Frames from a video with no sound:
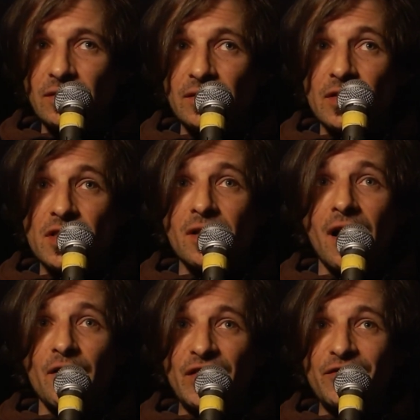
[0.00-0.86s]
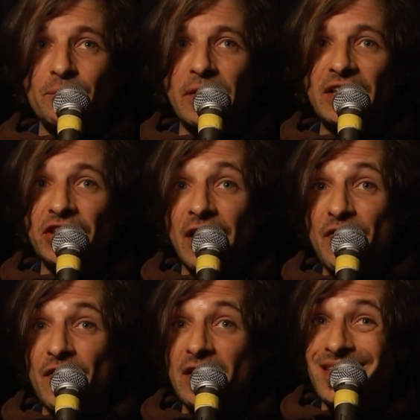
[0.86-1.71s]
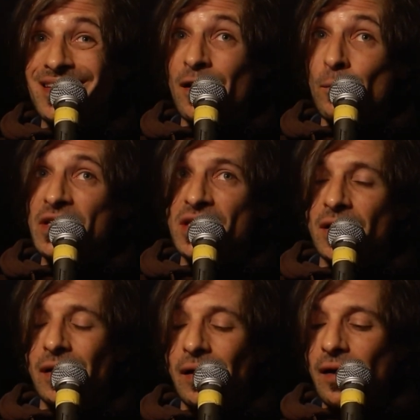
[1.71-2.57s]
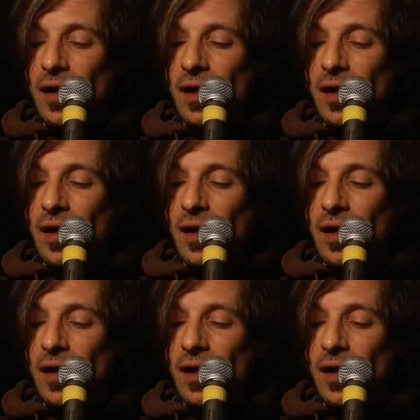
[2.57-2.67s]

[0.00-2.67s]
There's a lot of information I think still missing.